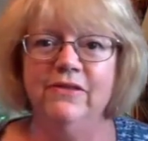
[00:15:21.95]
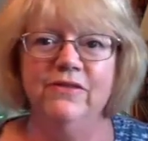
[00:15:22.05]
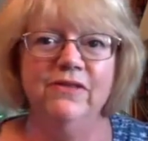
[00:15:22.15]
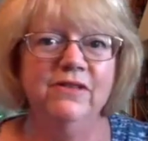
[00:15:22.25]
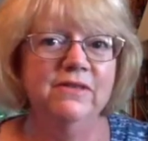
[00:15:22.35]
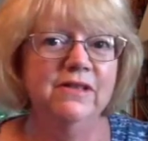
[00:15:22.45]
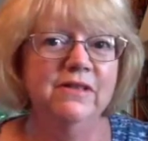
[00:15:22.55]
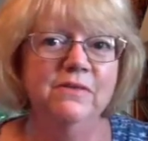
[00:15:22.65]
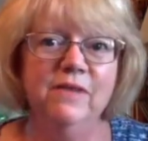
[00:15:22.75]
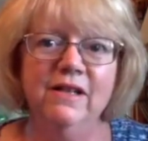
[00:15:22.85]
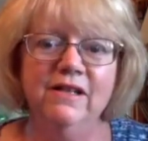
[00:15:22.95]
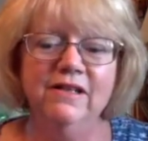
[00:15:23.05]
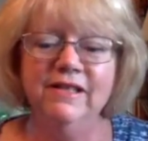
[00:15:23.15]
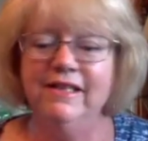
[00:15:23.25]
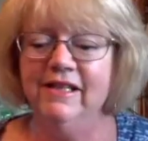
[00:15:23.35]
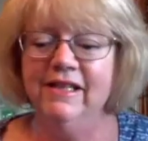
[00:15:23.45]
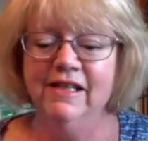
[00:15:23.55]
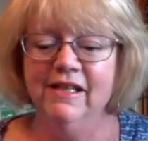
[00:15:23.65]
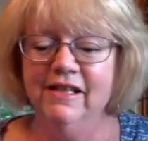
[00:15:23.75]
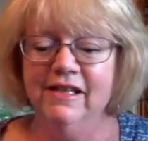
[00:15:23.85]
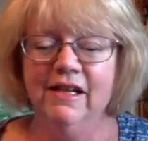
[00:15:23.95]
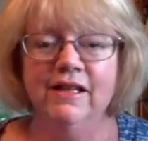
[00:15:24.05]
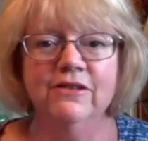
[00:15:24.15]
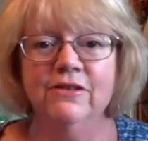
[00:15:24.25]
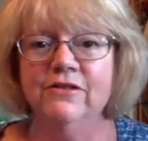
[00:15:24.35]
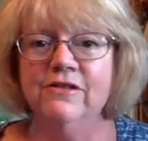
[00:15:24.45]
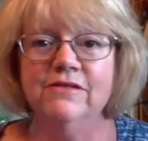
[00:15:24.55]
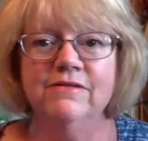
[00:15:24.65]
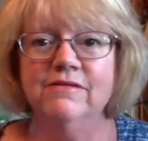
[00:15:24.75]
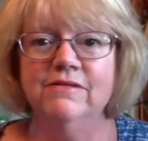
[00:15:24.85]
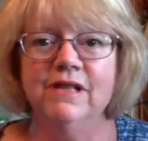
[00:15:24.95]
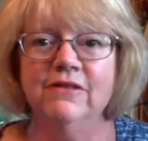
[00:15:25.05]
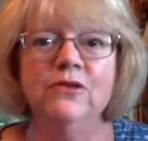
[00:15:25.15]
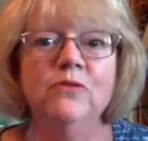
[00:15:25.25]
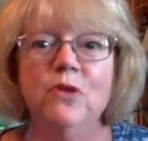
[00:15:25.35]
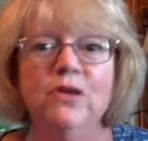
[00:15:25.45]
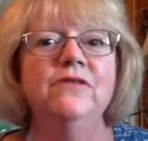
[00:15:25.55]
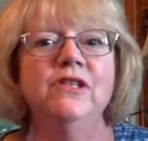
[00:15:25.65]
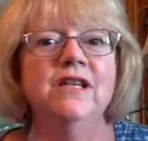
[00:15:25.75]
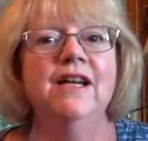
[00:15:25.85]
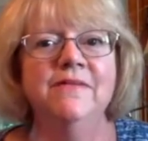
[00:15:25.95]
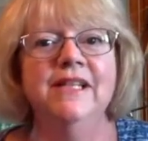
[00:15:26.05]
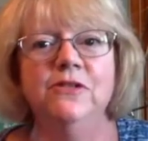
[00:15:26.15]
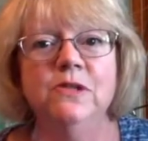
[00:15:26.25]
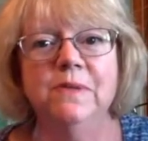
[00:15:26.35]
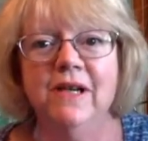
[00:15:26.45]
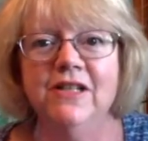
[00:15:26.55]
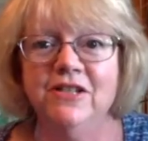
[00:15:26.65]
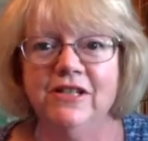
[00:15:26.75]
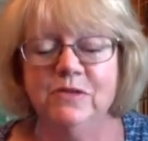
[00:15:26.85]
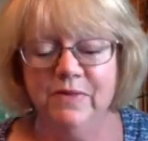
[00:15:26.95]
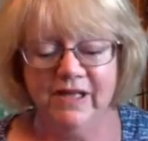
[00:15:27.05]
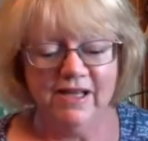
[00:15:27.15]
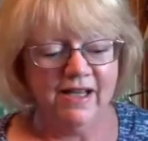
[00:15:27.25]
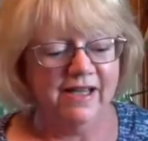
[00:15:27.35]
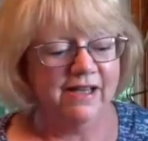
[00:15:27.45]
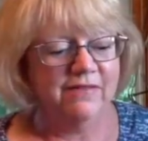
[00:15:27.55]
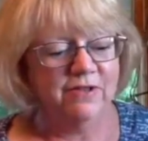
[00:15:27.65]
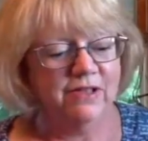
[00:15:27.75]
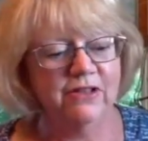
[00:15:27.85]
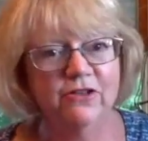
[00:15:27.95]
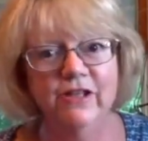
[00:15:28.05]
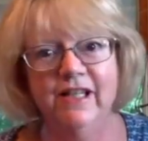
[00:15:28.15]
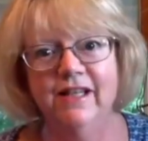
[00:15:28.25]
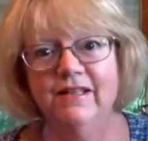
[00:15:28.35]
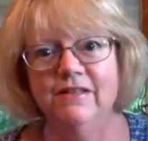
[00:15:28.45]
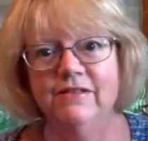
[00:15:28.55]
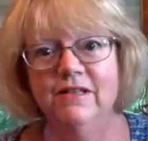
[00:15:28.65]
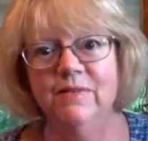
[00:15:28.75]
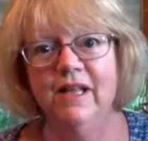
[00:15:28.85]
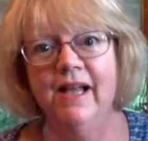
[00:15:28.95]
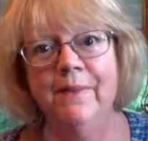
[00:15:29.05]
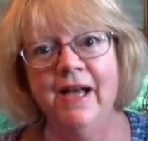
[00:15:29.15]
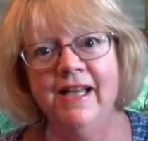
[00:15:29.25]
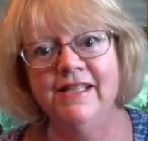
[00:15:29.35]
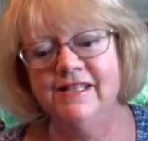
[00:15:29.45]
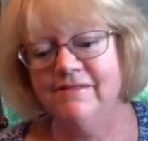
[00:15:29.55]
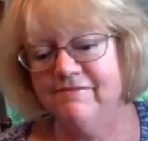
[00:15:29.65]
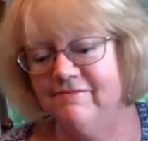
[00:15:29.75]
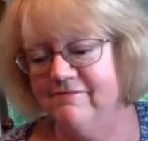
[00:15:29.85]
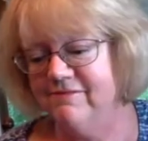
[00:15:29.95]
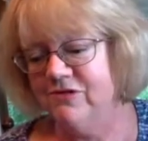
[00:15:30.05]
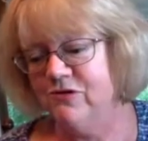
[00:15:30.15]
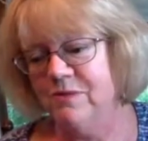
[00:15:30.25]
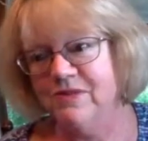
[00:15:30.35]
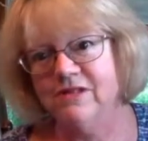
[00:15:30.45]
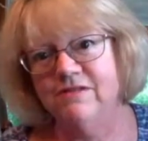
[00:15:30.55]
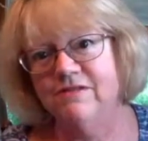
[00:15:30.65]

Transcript: It fit really well. And I learned more every time I do a project, but I'm really learning how to apply bias strips